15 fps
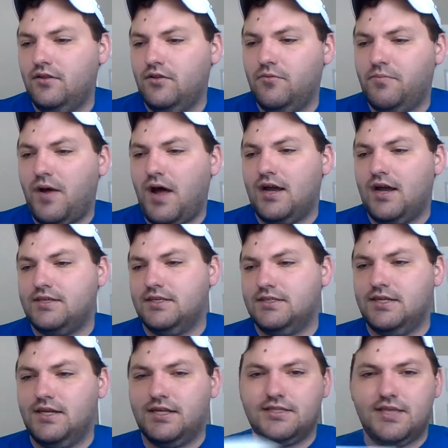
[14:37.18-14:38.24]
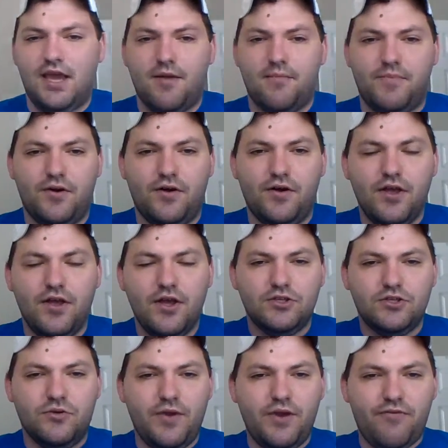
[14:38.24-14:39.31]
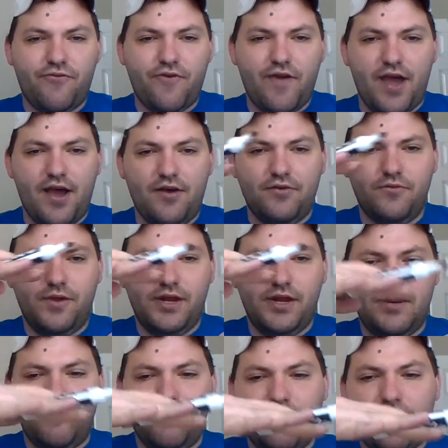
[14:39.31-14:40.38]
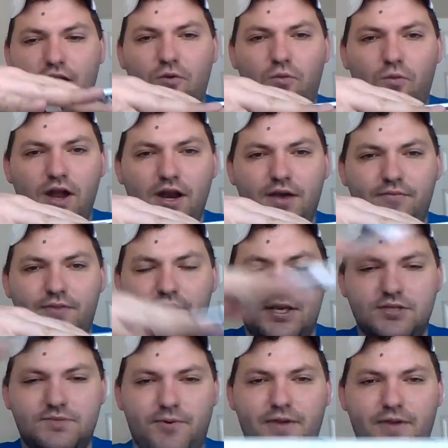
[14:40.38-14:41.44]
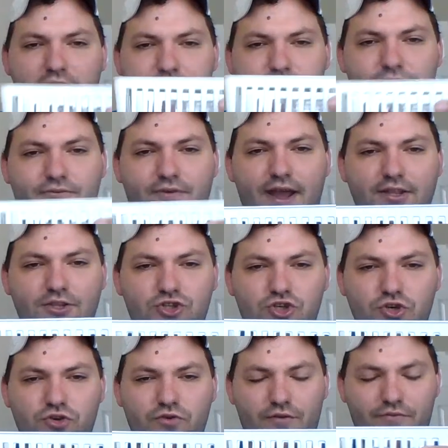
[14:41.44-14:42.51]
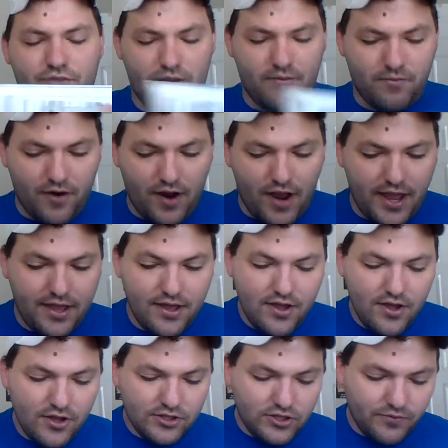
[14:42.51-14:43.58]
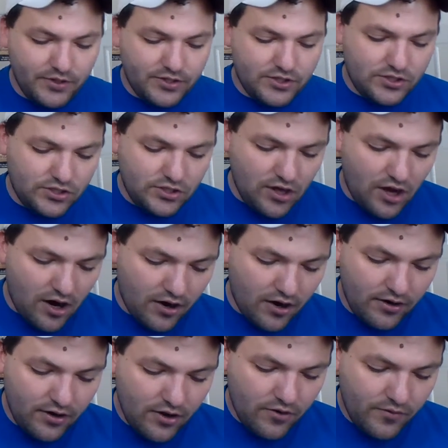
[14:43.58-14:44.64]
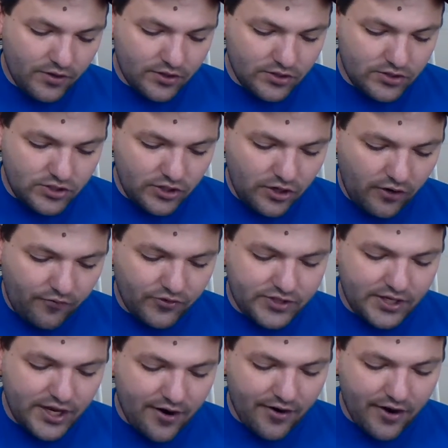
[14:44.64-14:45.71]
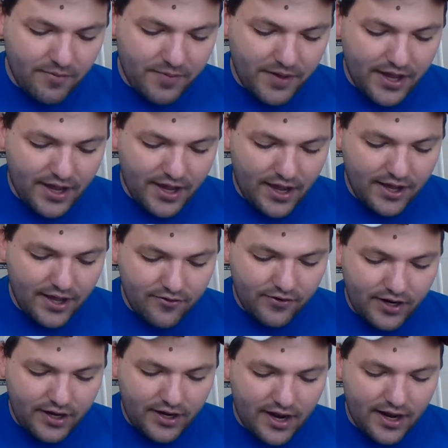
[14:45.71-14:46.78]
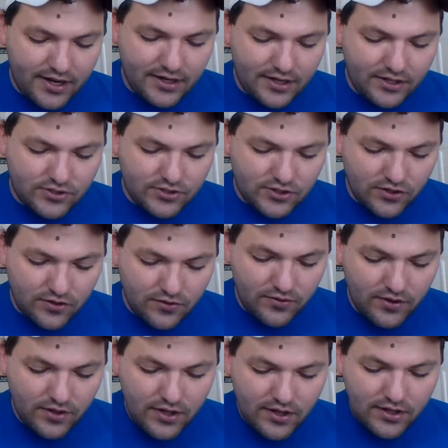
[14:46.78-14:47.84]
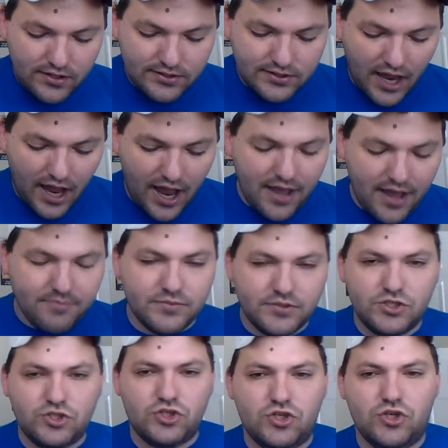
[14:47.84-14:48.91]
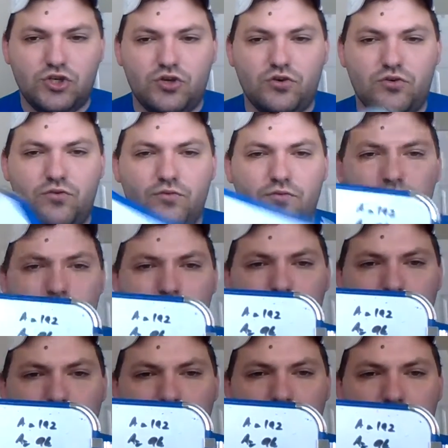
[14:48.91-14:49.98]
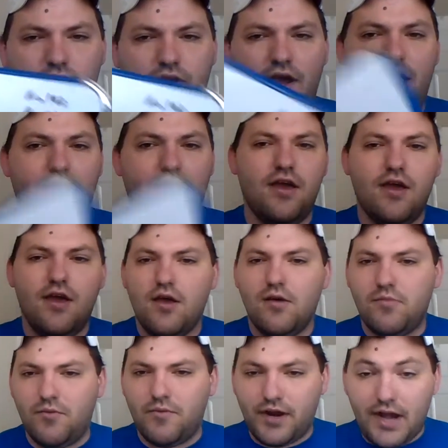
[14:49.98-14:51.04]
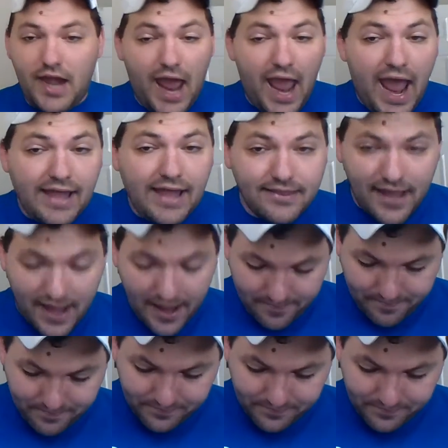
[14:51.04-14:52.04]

box as an example. So we found one of these, but we have to find 2 of them, right? So we start with the surface area being 192 times 2, okay? But we're going to add that,